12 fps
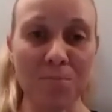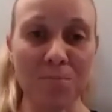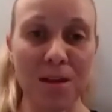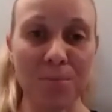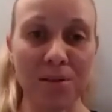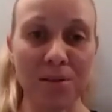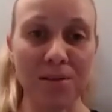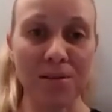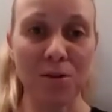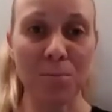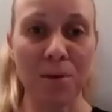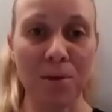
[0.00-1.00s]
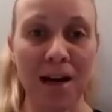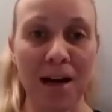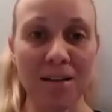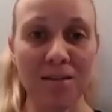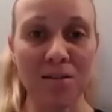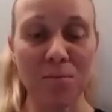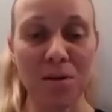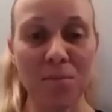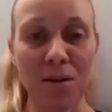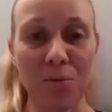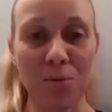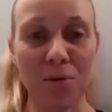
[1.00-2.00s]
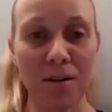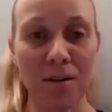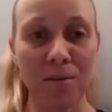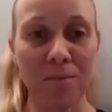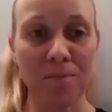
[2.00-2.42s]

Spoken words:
people, their paths are maybe more